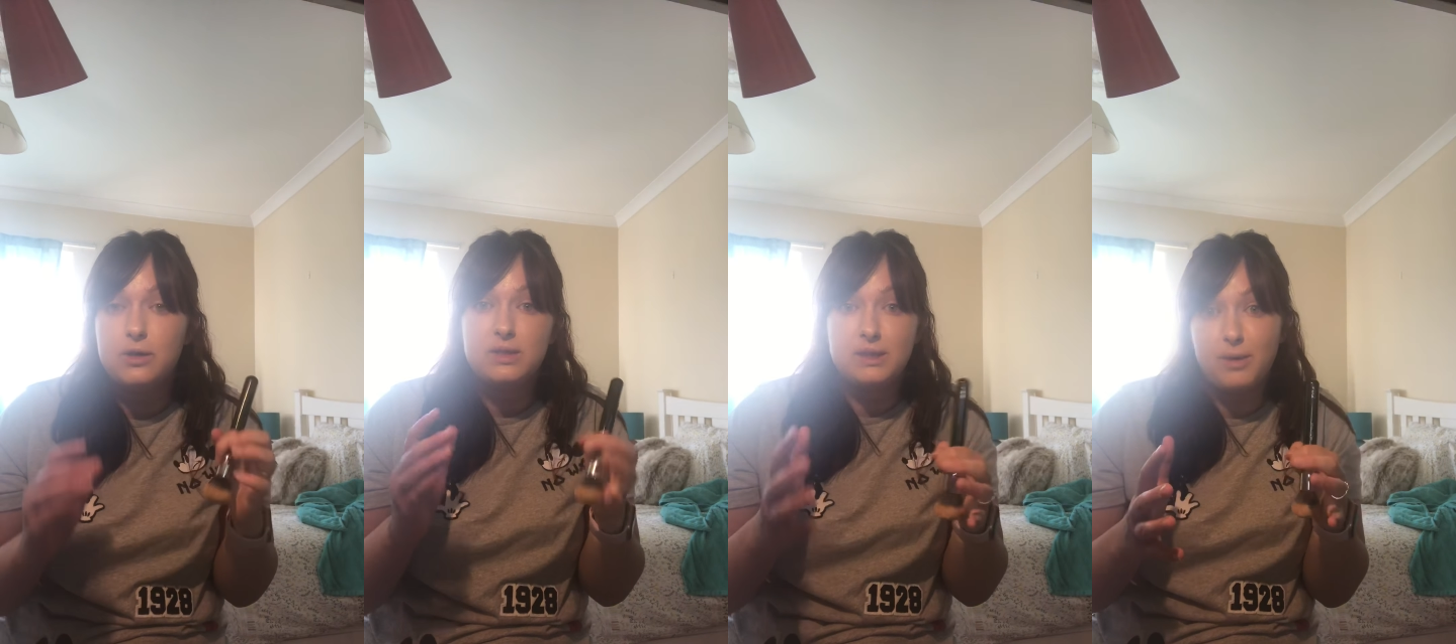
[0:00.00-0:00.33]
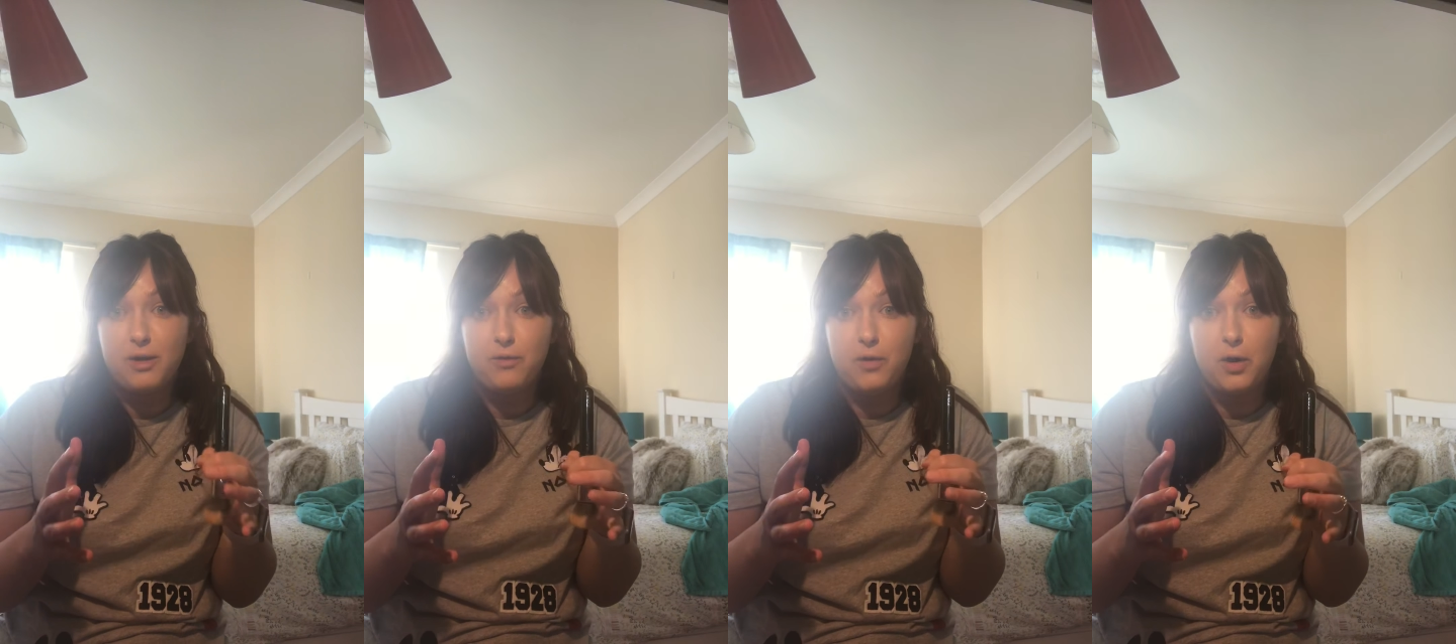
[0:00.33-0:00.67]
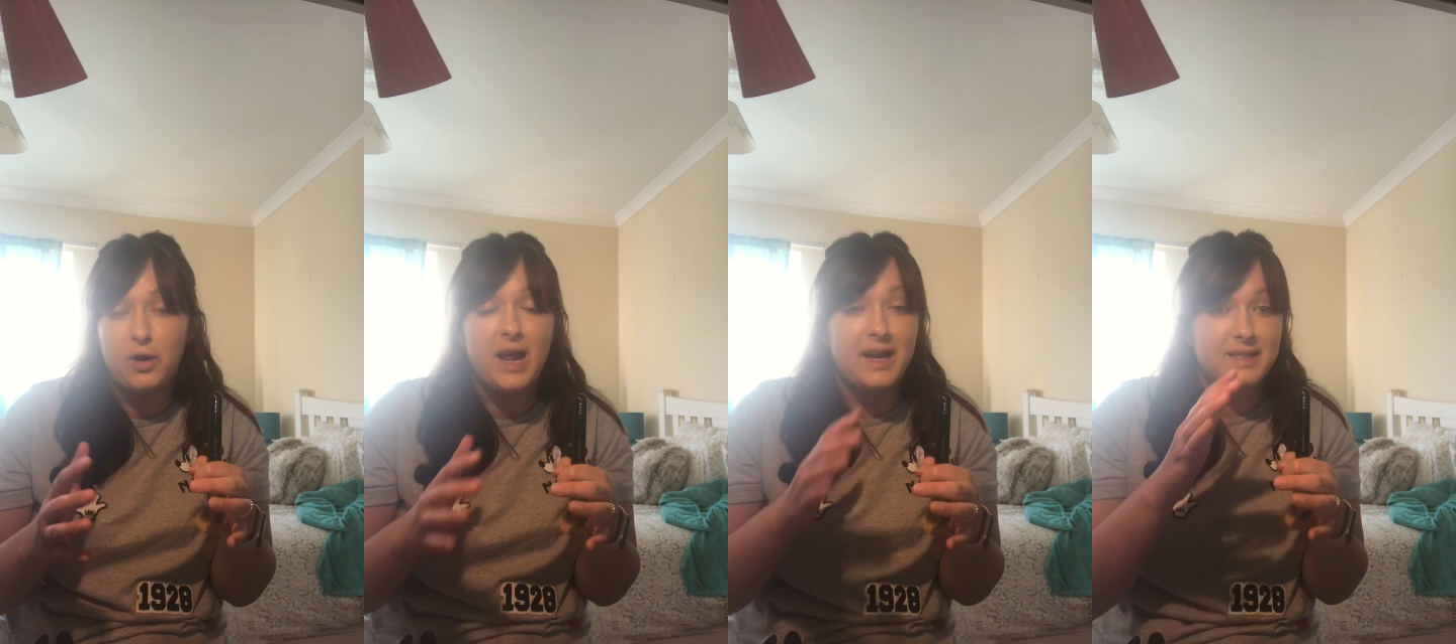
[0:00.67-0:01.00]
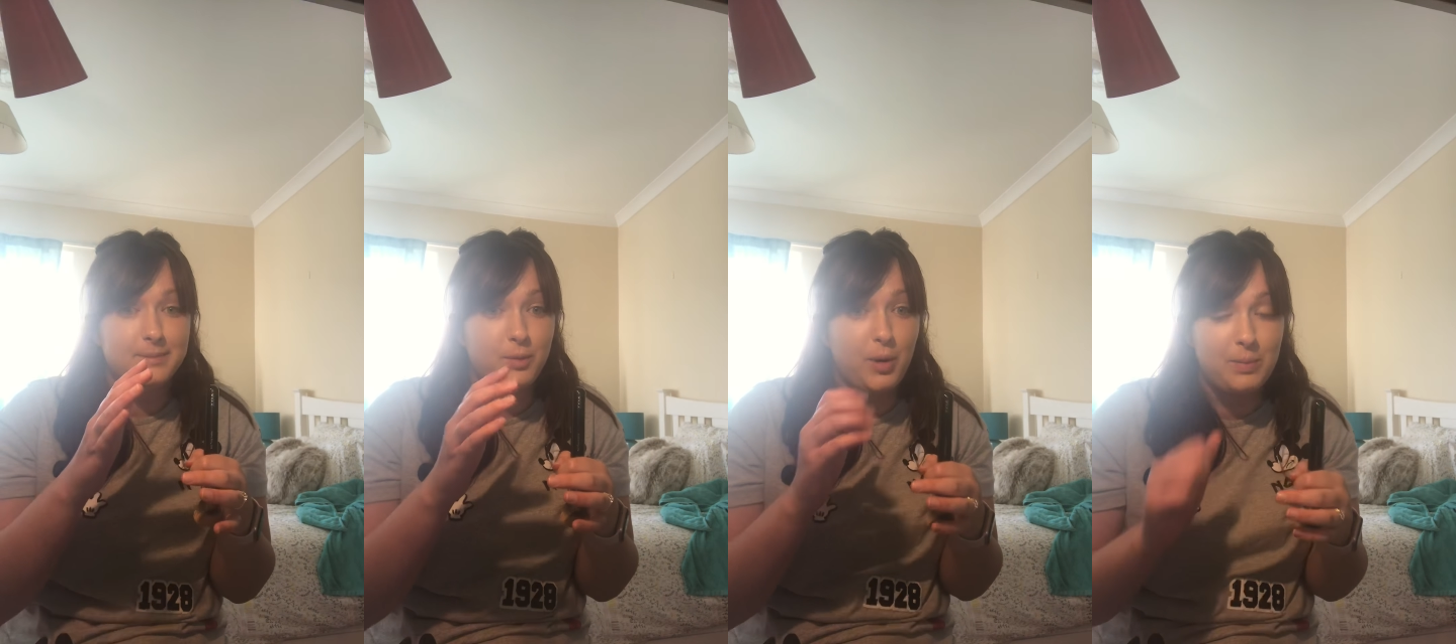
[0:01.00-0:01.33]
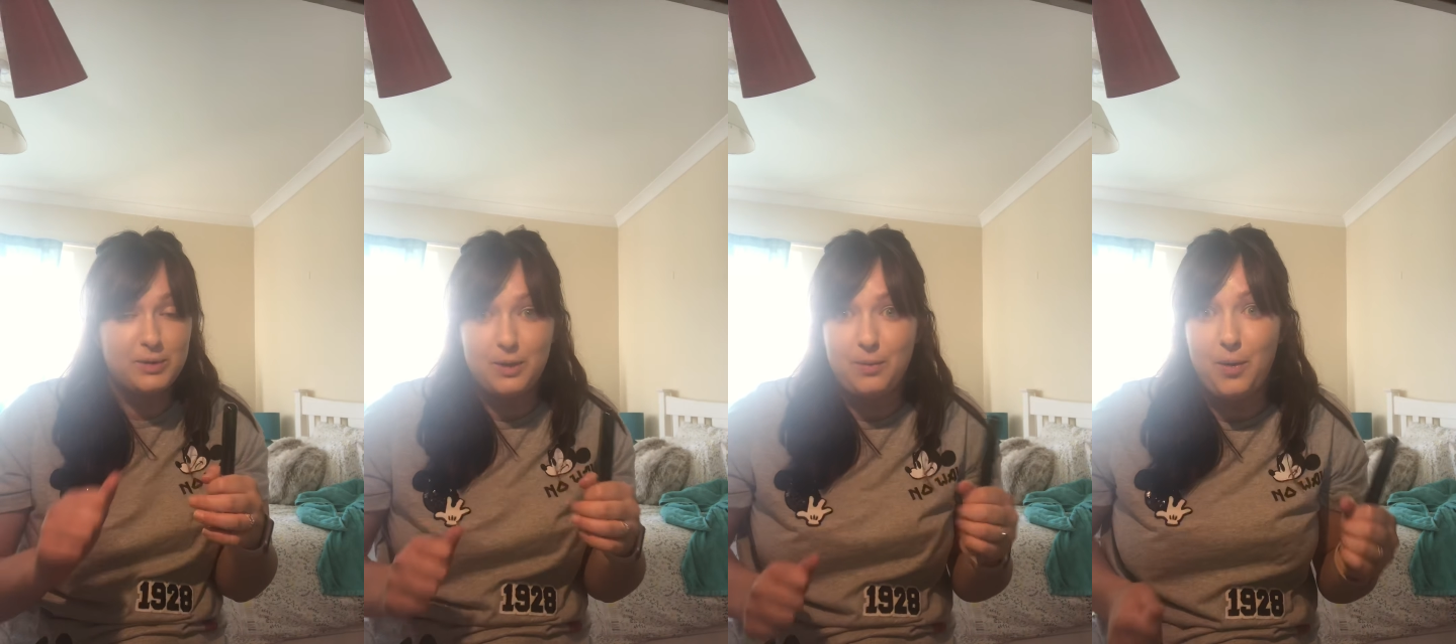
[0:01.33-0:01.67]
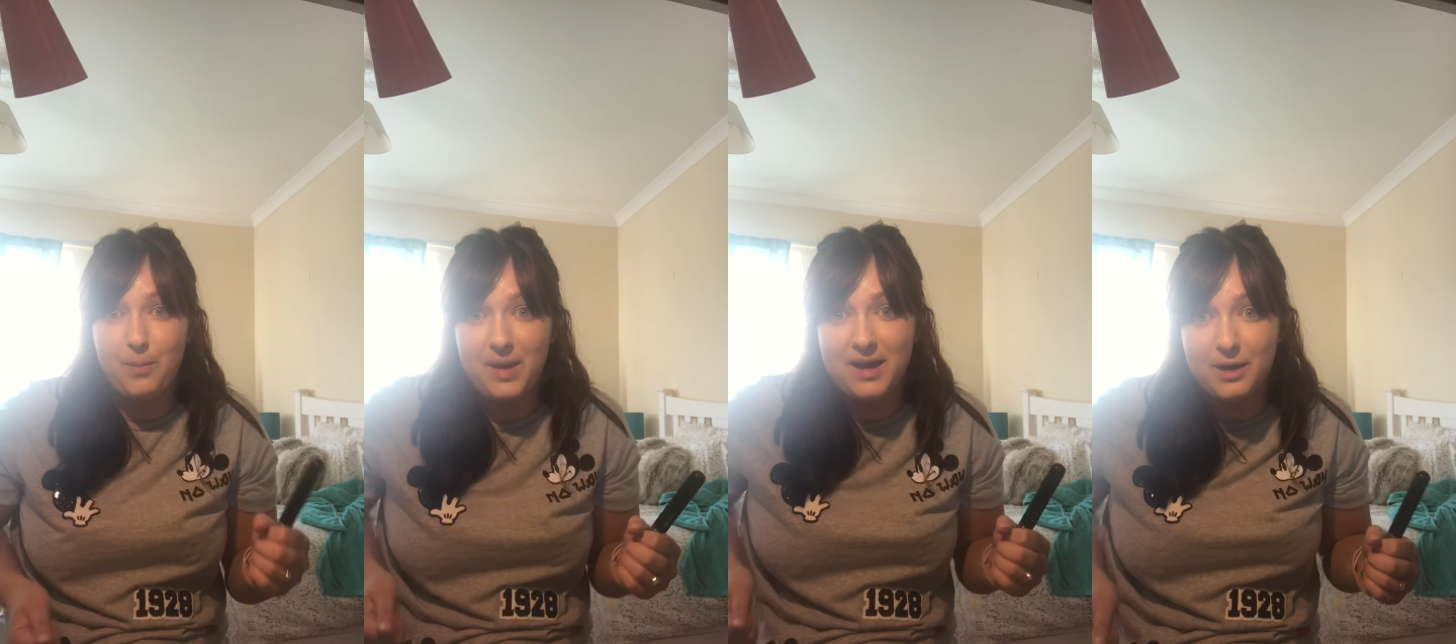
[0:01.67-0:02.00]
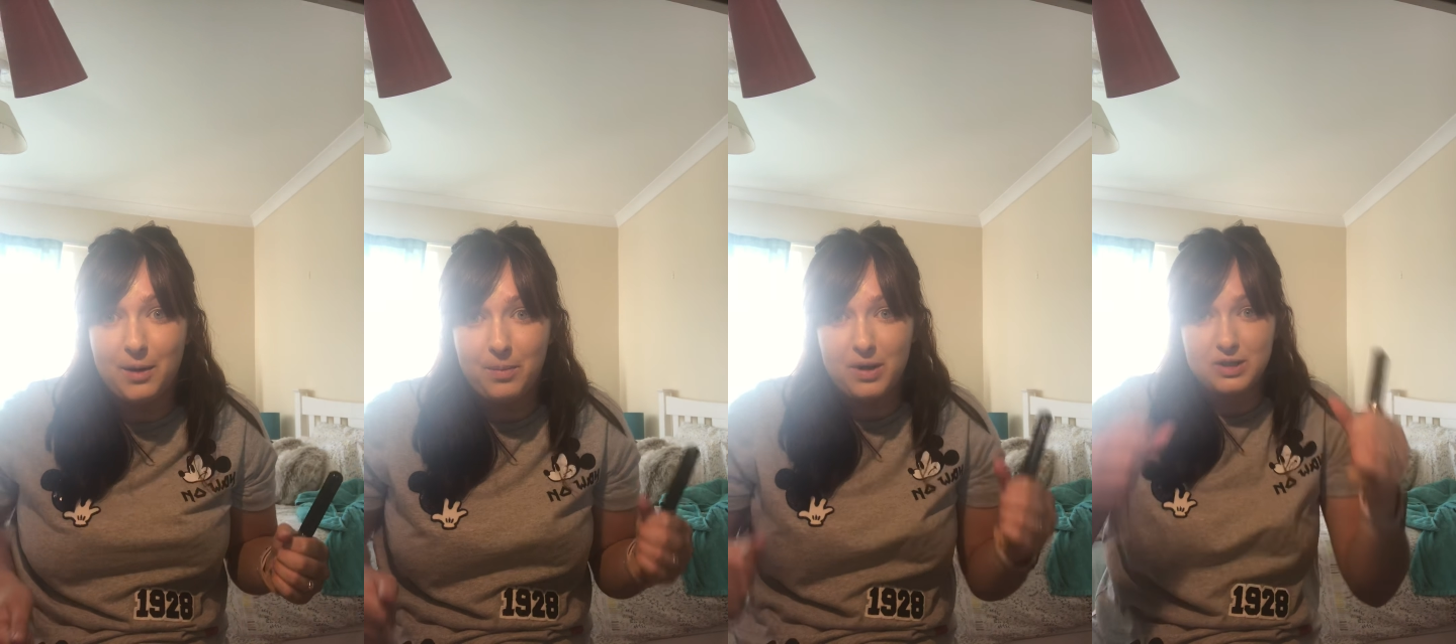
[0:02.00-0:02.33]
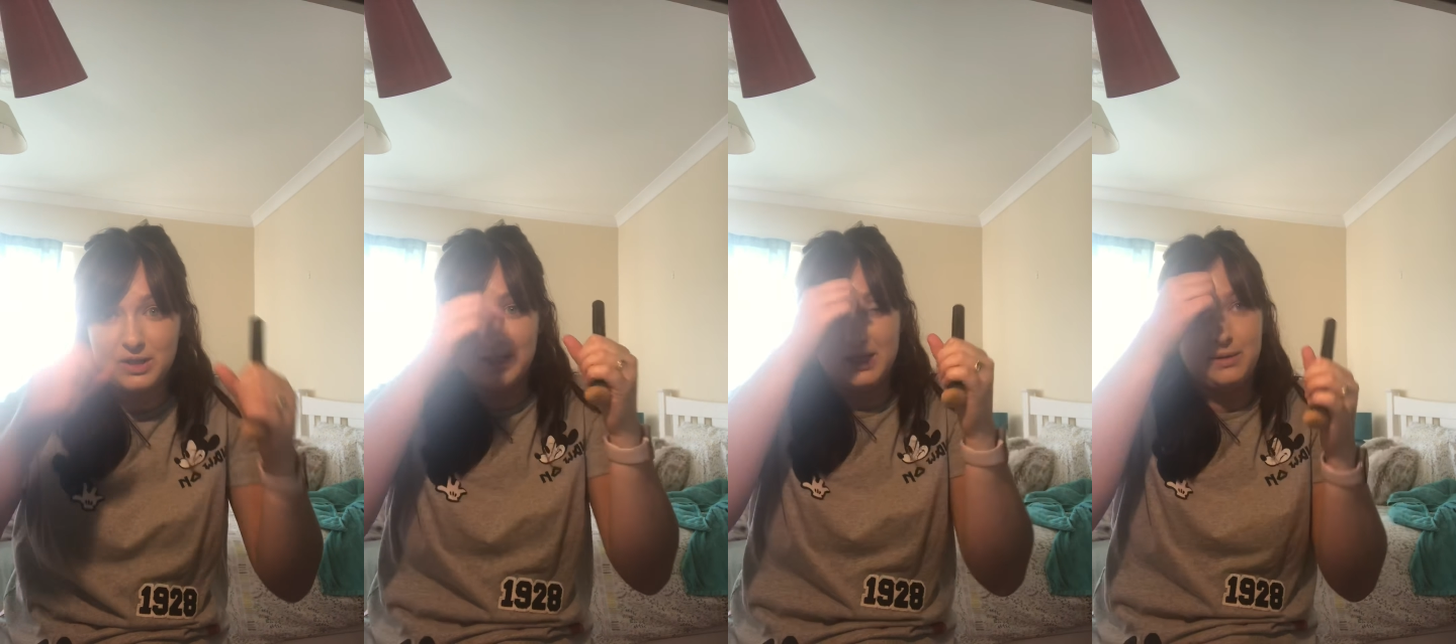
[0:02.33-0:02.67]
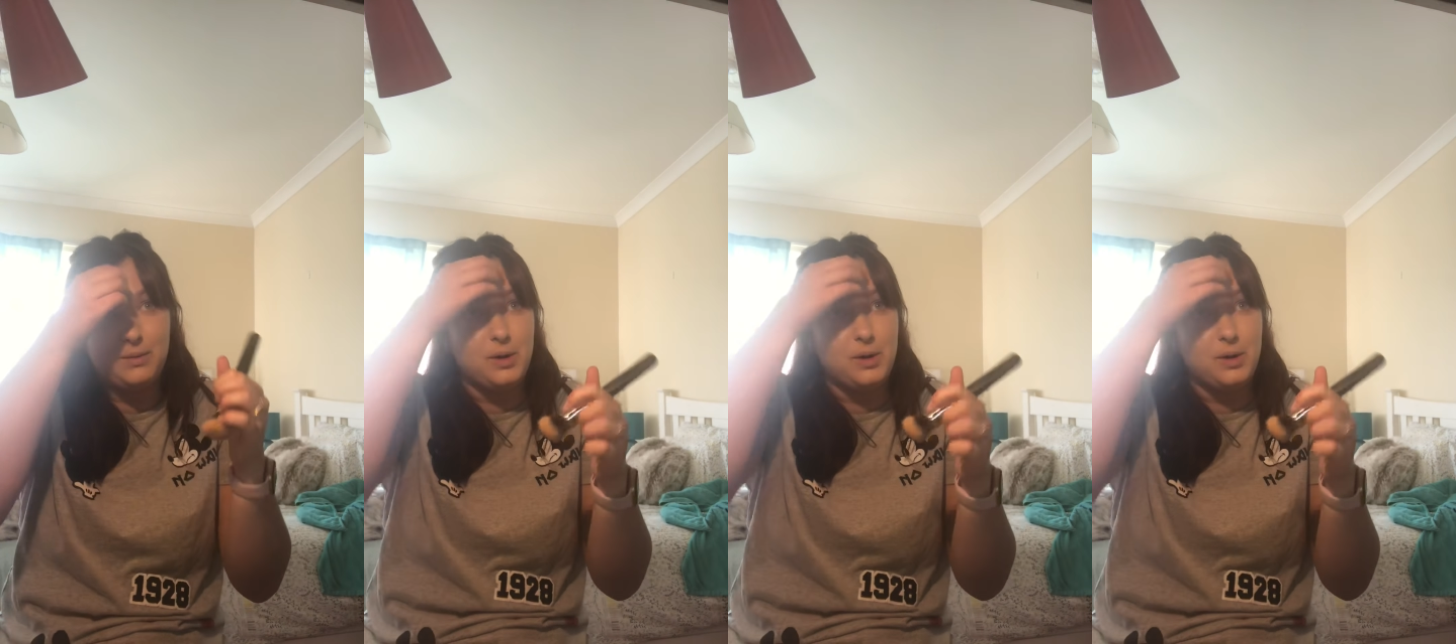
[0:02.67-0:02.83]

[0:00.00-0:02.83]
using my phone and it's propped up on makeup brushes at the